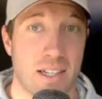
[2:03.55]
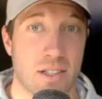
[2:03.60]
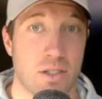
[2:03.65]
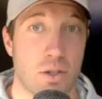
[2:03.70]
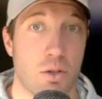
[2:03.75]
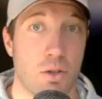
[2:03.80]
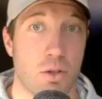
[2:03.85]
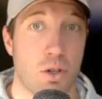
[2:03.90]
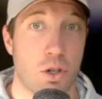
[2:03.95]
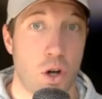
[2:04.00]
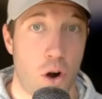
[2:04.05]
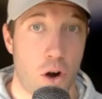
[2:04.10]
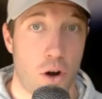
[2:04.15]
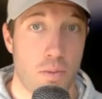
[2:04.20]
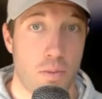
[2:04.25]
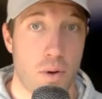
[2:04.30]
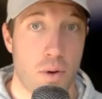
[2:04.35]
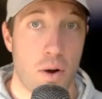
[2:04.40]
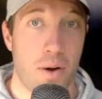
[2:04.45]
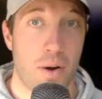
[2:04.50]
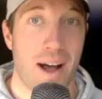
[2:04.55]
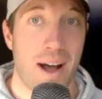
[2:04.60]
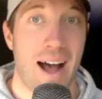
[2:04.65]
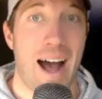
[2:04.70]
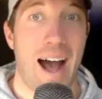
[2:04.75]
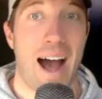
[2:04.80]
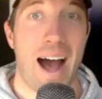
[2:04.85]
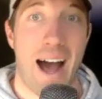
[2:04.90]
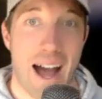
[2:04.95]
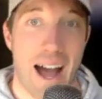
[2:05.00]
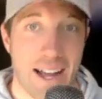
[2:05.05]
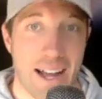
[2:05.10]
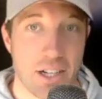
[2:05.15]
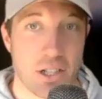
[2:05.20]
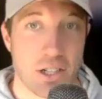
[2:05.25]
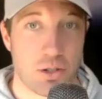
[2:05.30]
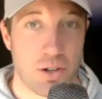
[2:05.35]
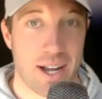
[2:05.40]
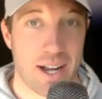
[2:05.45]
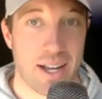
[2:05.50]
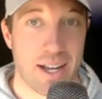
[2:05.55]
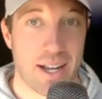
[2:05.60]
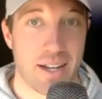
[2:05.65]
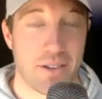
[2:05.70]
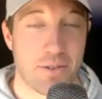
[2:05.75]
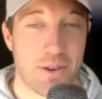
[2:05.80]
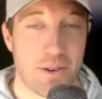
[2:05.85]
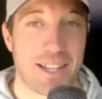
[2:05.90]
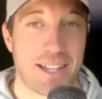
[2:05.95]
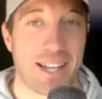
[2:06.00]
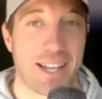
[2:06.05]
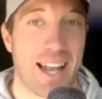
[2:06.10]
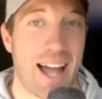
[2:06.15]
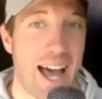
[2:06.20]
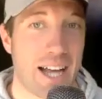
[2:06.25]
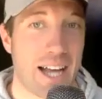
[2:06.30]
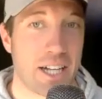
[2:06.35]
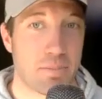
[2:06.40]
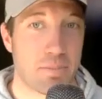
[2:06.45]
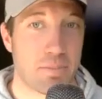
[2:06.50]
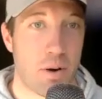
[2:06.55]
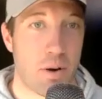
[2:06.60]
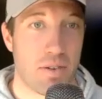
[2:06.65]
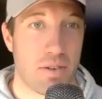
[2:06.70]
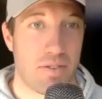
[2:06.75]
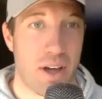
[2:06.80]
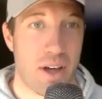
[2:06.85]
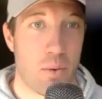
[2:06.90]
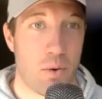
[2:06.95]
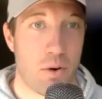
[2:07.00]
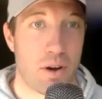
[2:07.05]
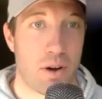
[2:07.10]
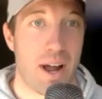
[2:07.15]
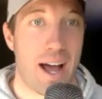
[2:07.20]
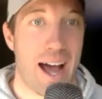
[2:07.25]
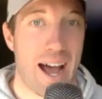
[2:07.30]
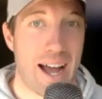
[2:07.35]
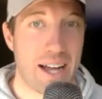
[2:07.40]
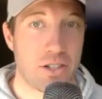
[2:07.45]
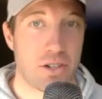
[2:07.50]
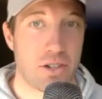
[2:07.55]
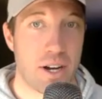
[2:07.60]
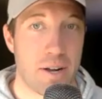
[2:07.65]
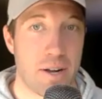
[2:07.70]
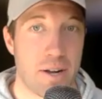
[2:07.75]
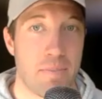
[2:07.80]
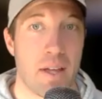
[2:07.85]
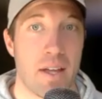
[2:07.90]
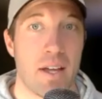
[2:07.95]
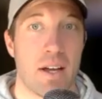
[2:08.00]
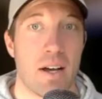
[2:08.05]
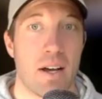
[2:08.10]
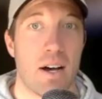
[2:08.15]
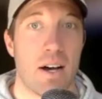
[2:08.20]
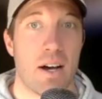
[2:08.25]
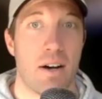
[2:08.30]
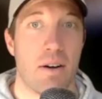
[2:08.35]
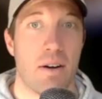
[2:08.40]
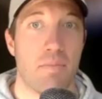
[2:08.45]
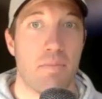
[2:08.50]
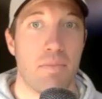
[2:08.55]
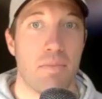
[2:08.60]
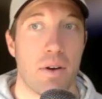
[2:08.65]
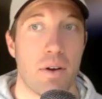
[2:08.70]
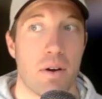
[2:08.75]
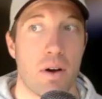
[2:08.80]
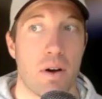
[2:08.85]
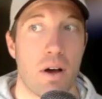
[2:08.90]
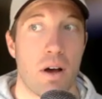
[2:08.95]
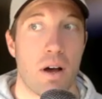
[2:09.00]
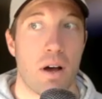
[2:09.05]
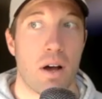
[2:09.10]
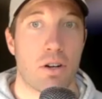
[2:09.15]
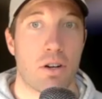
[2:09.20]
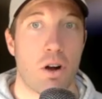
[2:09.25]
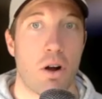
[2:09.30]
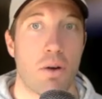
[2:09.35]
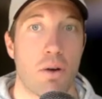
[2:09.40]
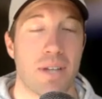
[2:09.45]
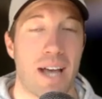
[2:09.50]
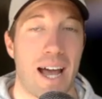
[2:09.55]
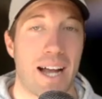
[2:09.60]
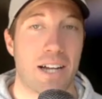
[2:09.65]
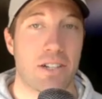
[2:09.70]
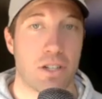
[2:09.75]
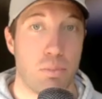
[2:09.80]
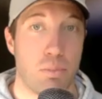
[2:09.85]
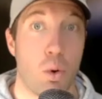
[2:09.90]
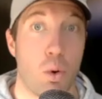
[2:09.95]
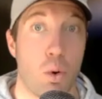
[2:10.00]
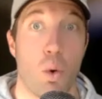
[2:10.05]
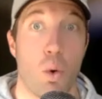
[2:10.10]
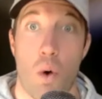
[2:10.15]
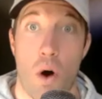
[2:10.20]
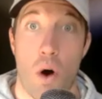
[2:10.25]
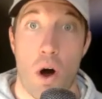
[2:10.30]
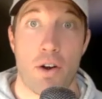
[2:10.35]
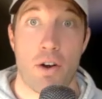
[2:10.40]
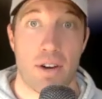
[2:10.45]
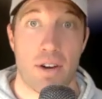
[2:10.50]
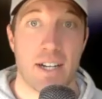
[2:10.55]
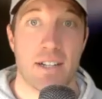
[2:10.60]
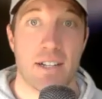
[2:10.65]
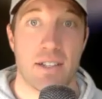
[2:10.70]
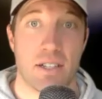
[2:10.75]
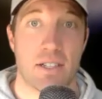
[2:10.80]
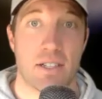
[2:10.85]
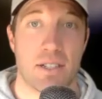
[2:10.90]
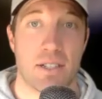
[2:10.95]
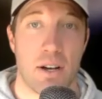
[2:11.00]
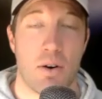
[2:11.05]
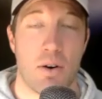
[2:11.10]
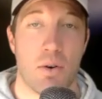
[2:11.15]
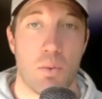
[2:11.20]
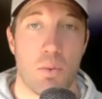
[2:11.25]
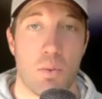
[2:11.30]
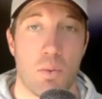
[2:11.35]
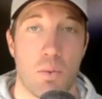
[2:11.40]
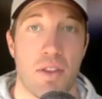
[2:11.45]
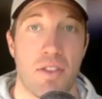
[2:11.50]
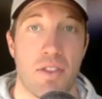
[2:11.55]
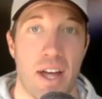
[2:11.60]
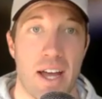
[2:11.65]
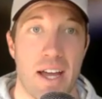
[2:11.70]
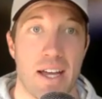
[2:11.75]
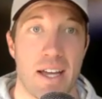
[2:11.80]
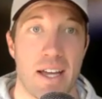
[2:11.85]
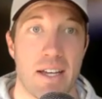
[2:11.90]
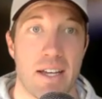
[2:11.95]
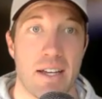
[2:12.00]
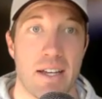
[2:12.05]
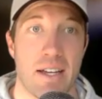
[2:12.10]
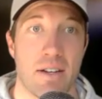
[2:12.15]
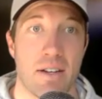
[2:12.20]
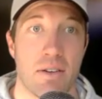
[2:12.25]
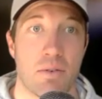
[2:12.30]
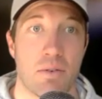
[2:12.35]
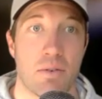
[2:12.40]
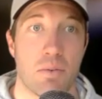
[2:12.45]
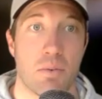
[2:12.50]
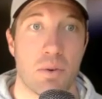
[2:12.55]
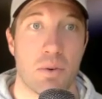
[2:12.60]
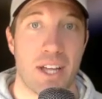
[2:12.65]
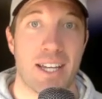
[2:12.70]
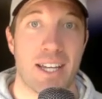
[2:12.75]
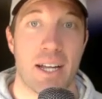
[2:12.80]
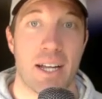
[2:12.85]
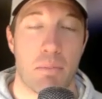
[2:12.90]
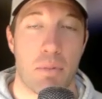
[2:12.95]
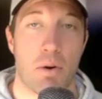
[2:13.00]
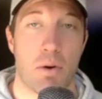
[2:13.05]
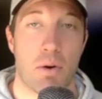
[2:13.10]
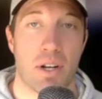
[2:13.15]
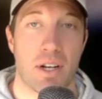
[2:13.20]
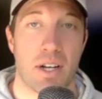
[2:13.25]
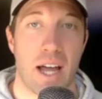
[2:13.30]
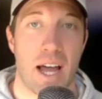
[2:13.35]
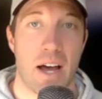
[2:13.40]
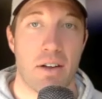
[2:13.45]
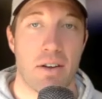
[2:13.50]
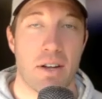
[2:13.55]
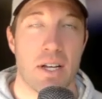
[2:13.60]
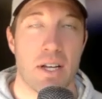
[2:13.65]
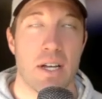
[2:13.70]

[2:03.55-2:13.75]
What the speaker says: So carbohydrate, right? The last part of that word, hydrate. Carbs actually pull water into the cell when they get broken down.